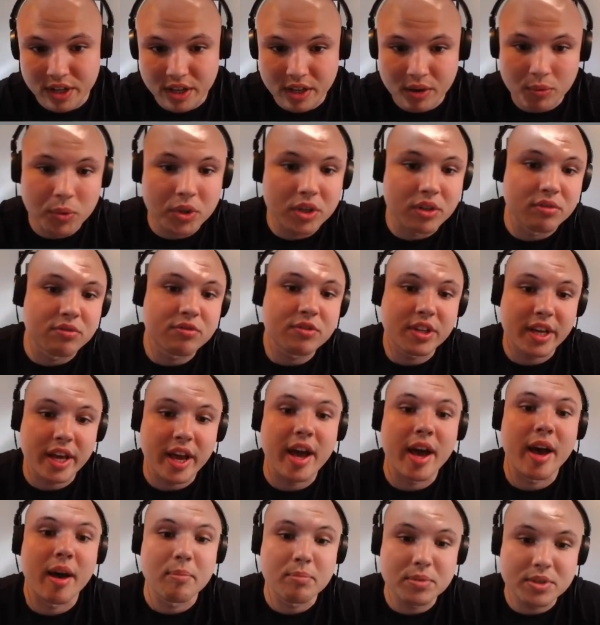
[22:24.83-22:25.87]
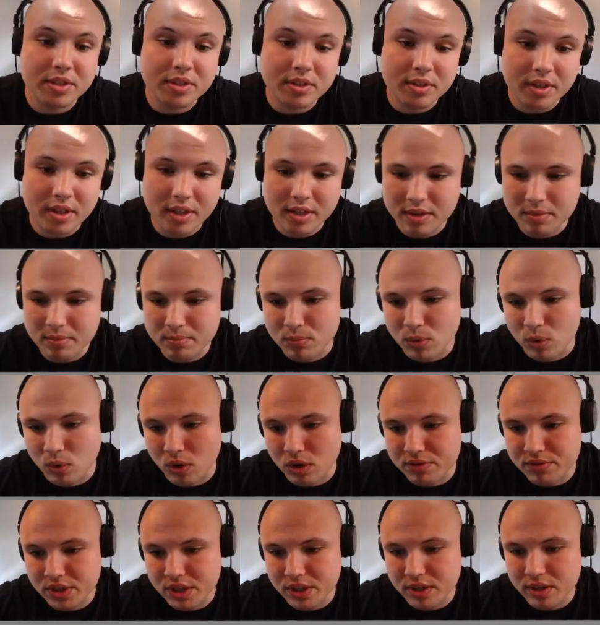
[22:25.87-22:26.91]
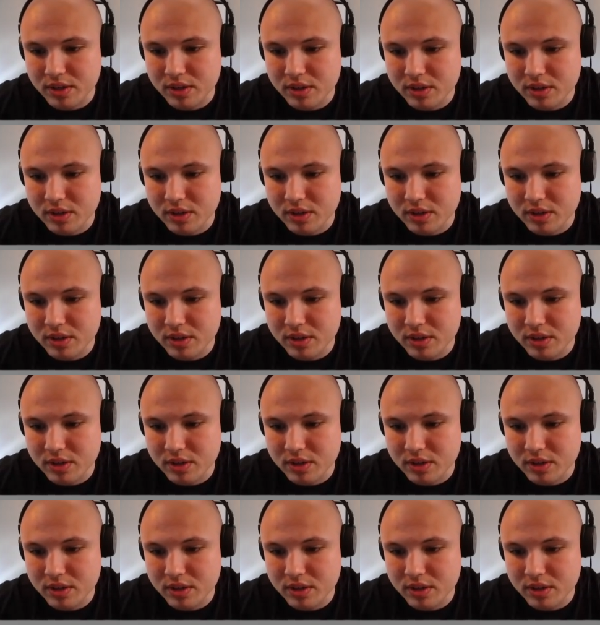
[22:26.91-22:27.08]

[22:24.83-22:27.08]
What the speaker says: it would have kept more of it,